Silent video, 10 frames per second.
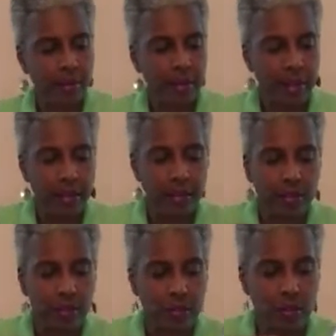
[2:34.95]
And
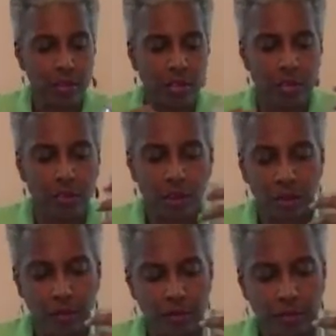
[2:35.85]
you just do
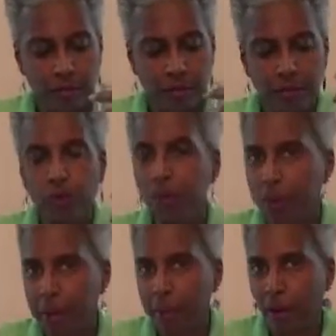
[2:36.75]
a few
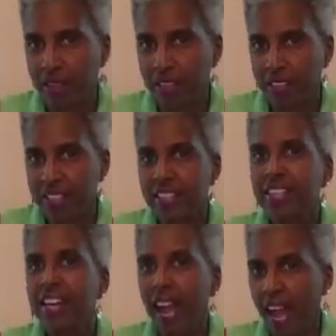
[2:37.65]
quick pulses
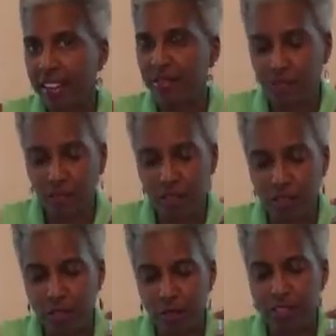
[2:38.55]
and
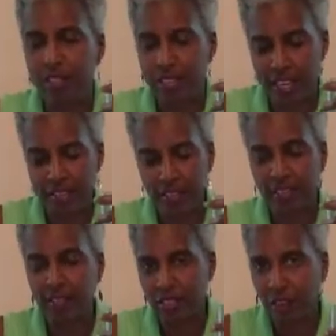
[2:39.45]
reduce these
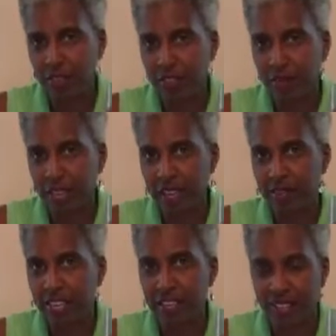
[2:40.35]
chunks of
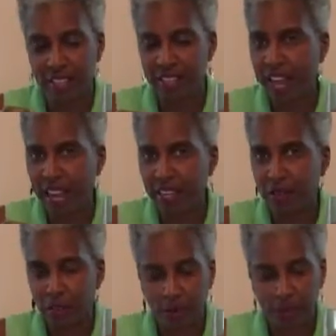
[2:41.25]
leaves into tiny
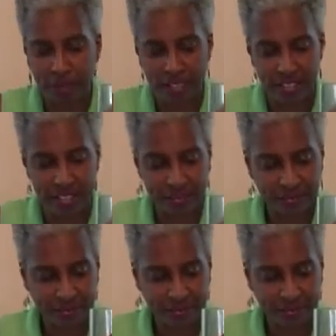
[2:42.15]
little bits.